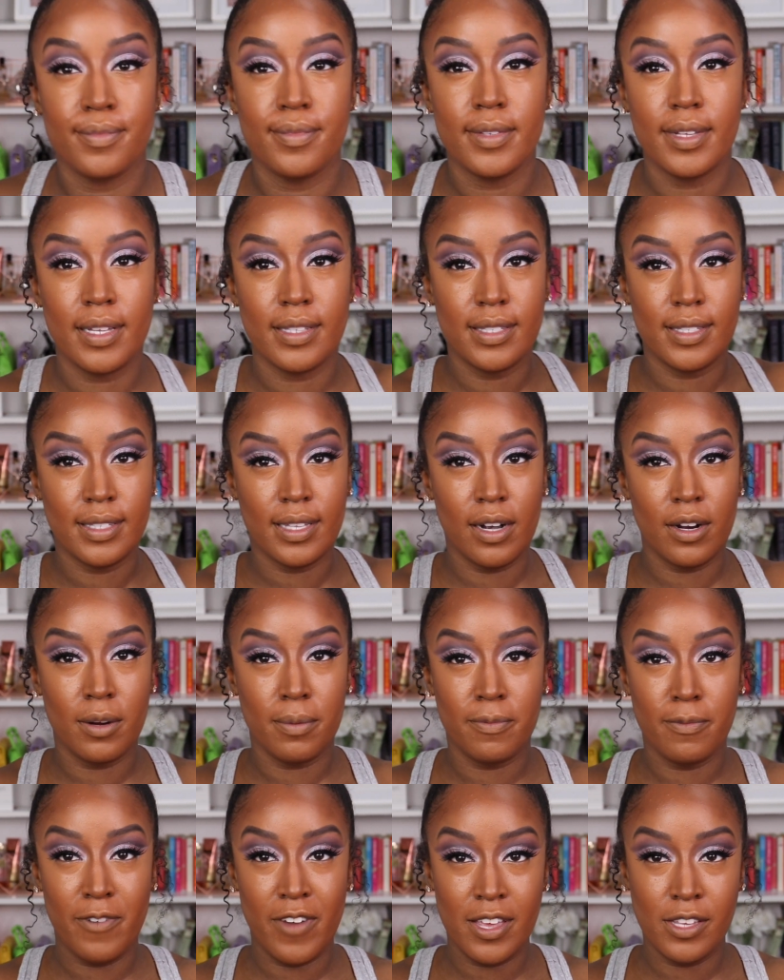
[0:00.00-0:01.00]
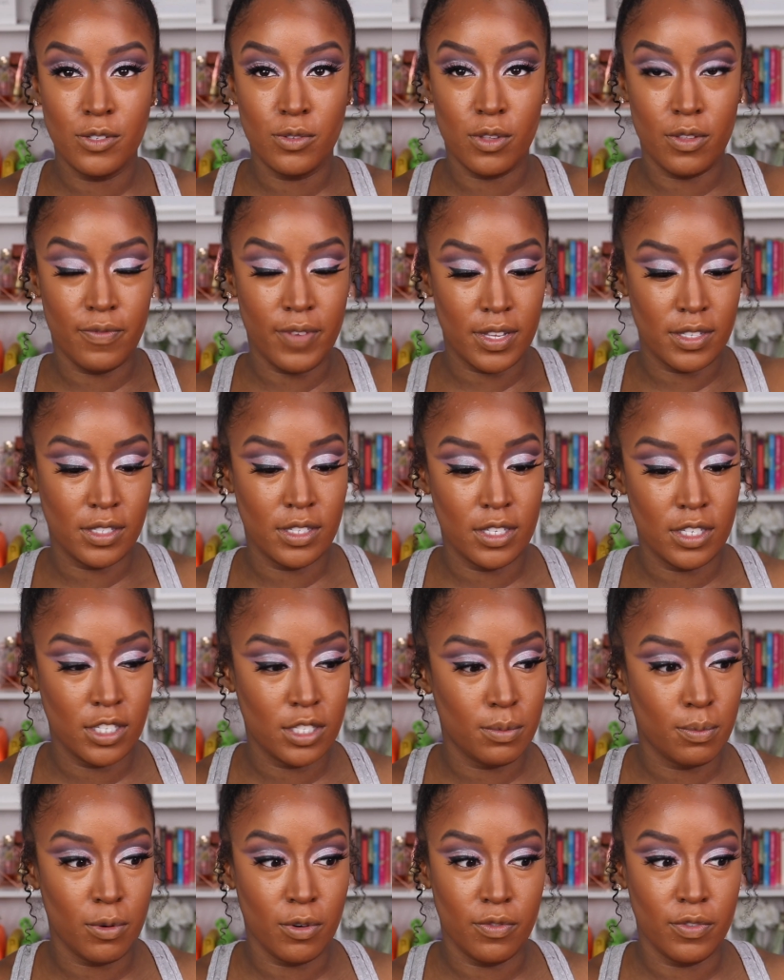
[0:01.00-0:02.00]
Let's set our face with Fenty's
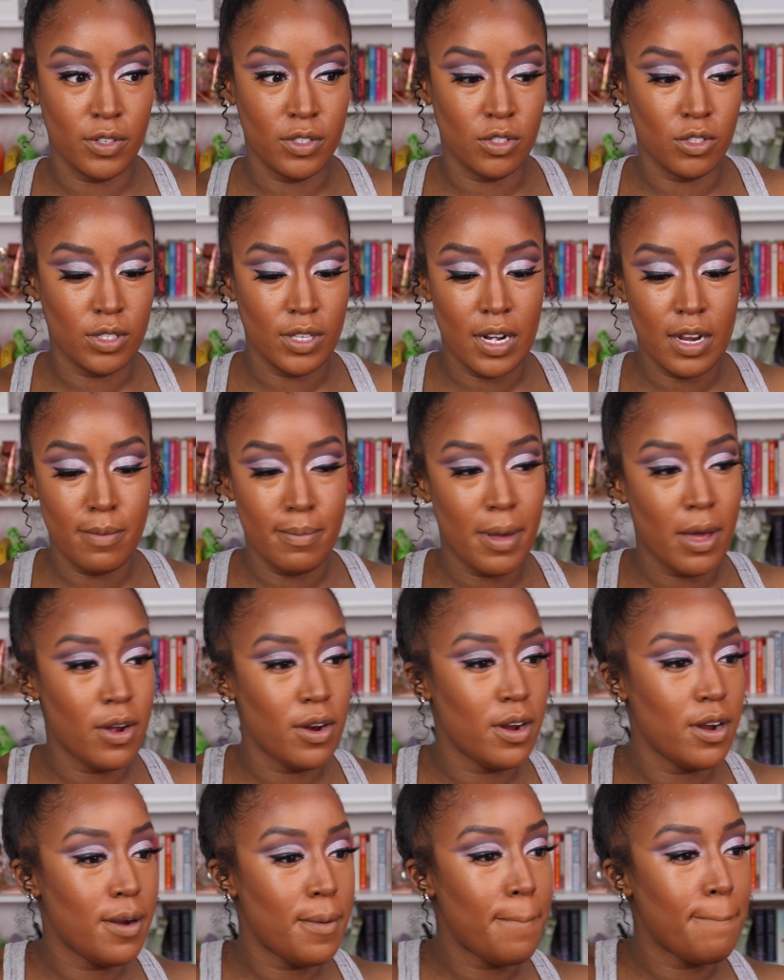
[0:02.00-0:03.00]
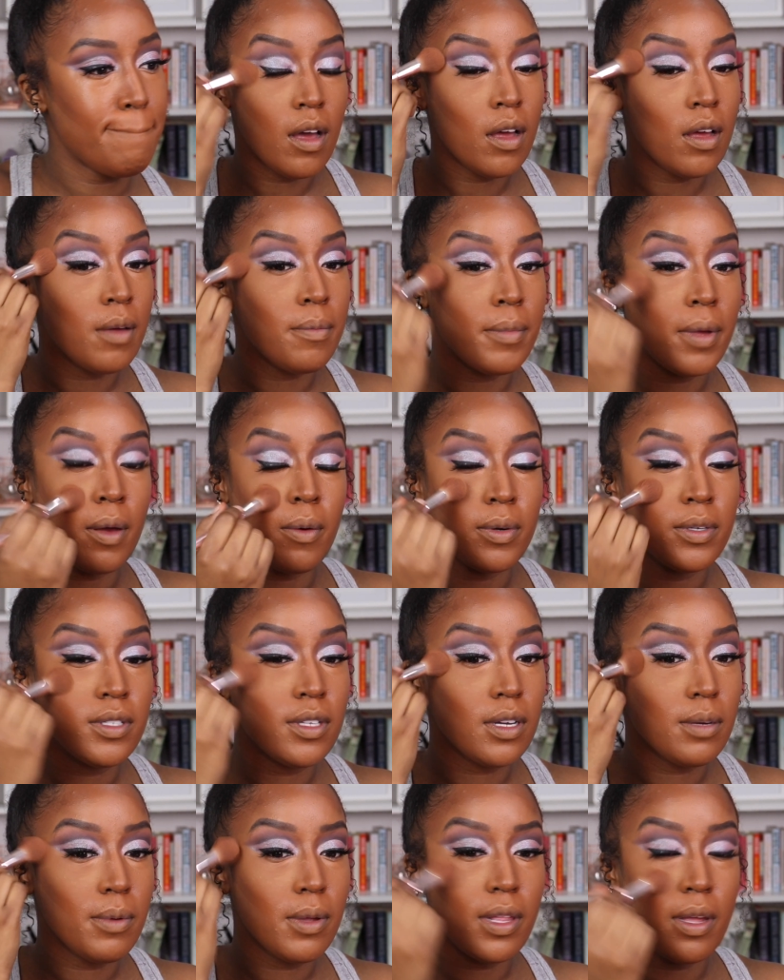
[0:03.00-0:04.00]
Pro Filter Setting Powder. I want to
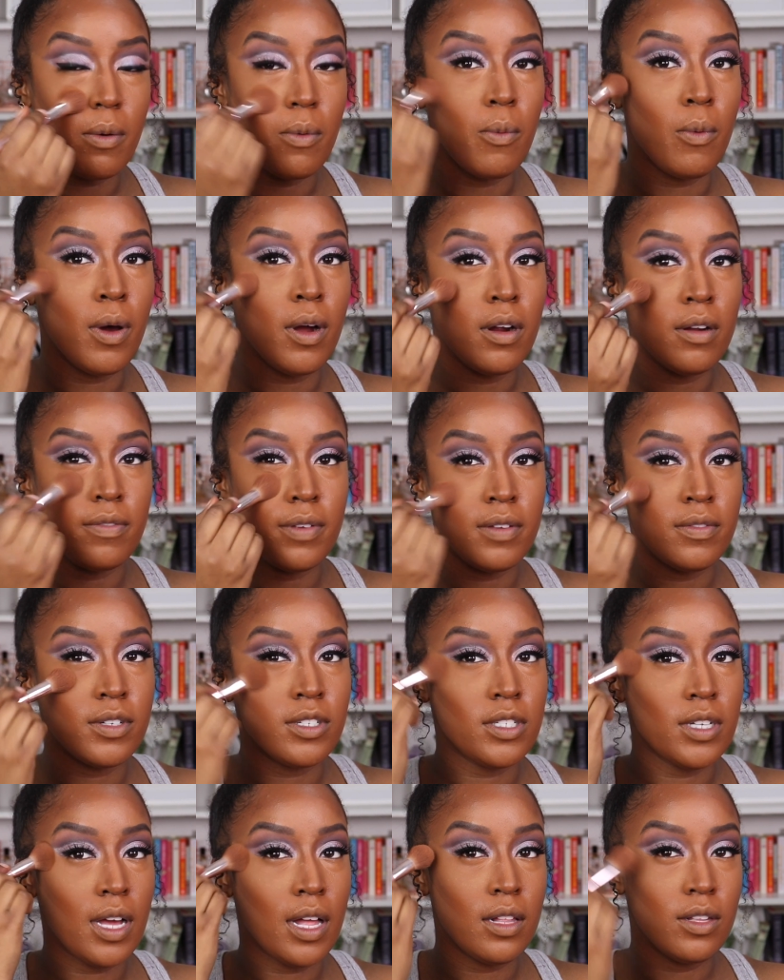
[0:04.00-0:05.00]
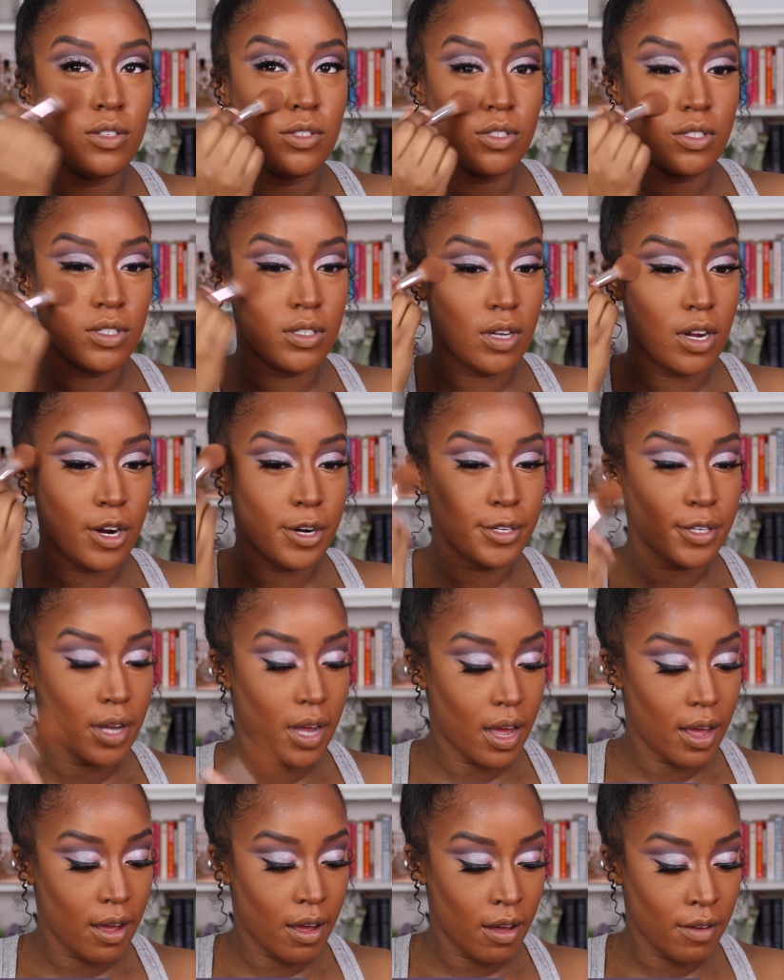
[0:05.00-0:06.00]
talk about like what our favorite challenges are.
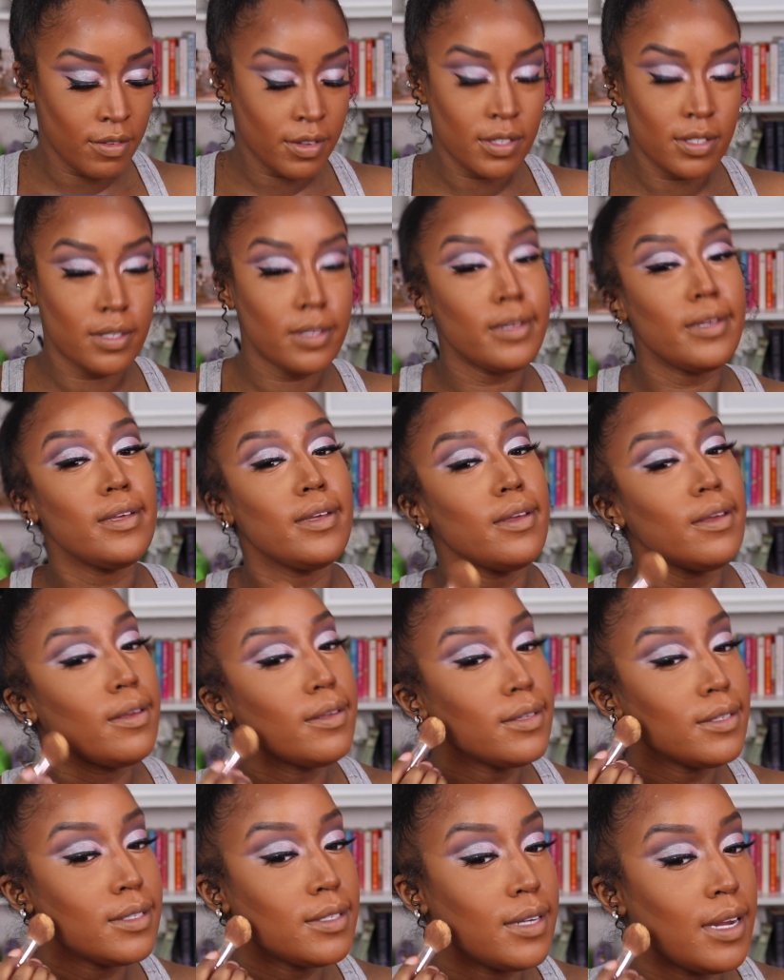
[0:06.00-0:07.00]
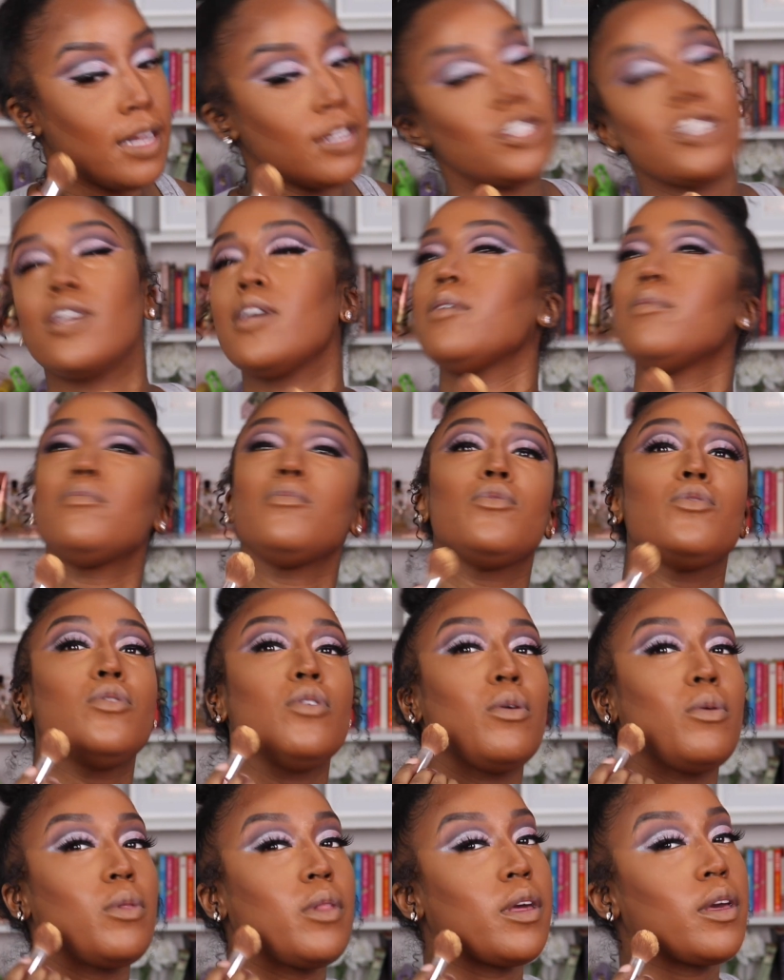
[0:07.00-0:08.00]
Obviously, Snatch Game. So
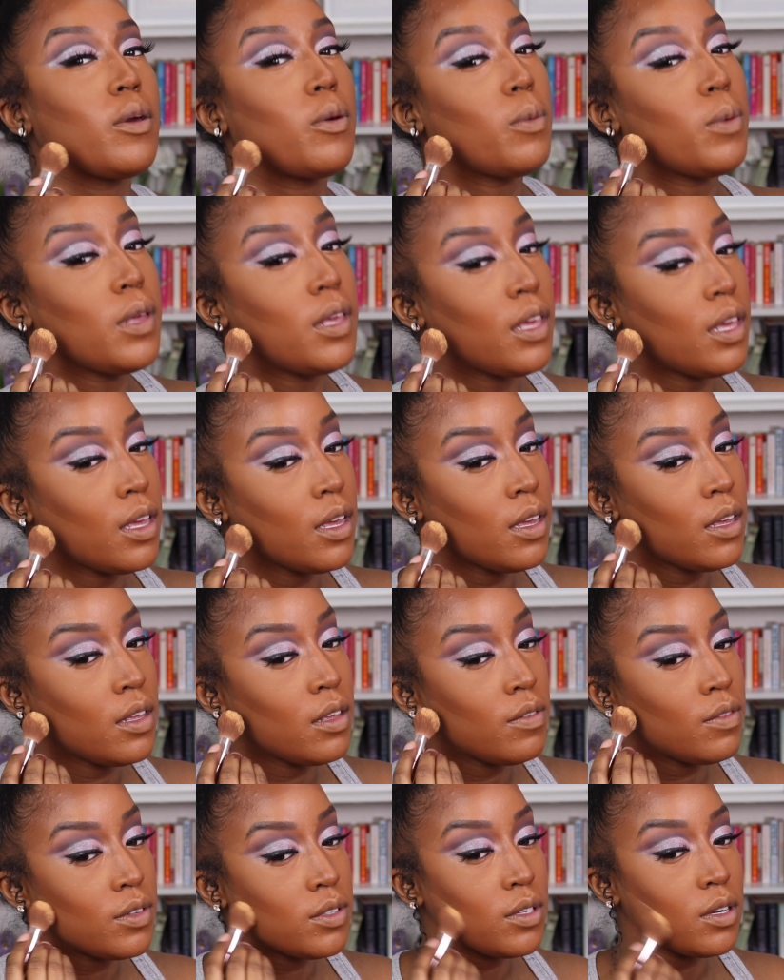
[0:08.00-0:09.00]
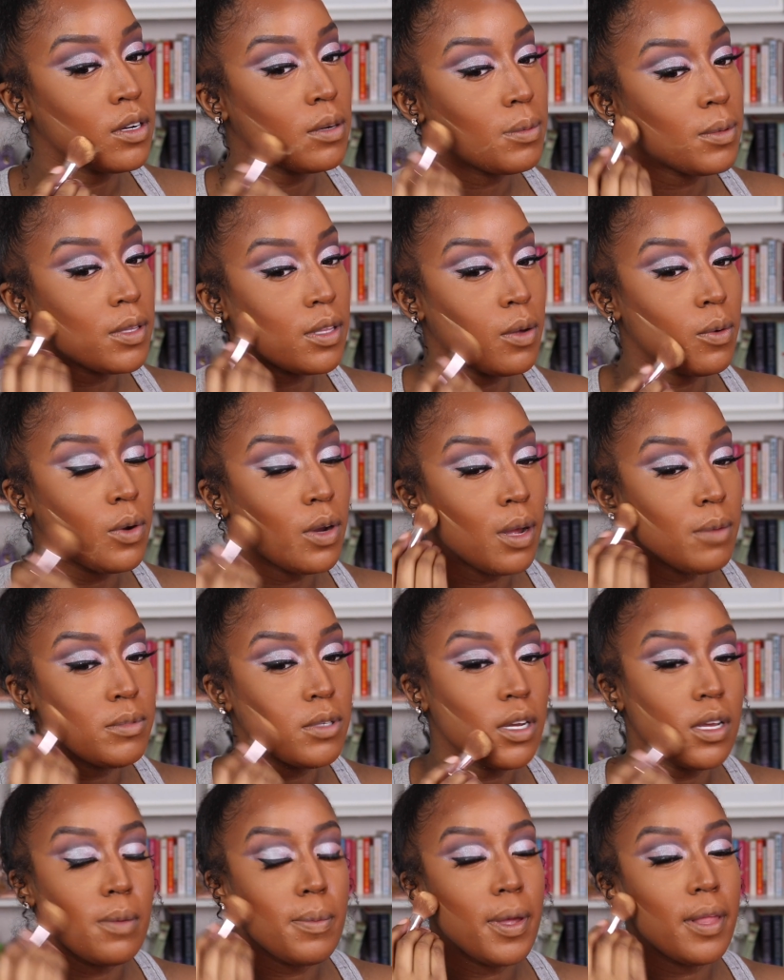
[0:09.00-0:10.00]
like we can't even talk about that one. I'm
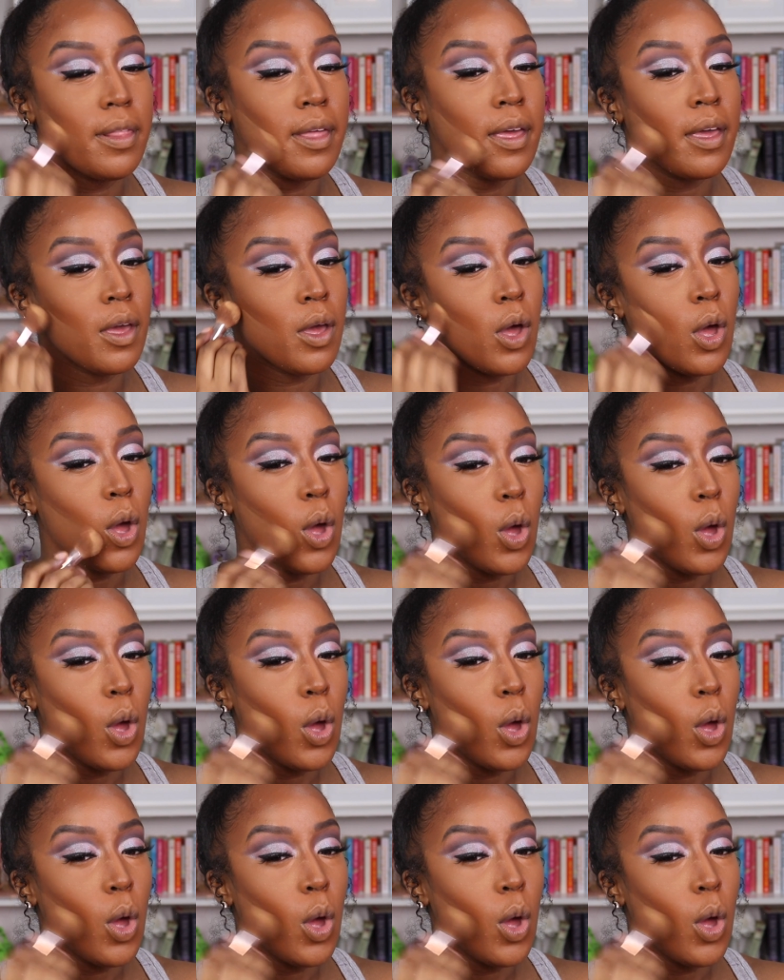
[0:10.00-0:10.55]
talking about like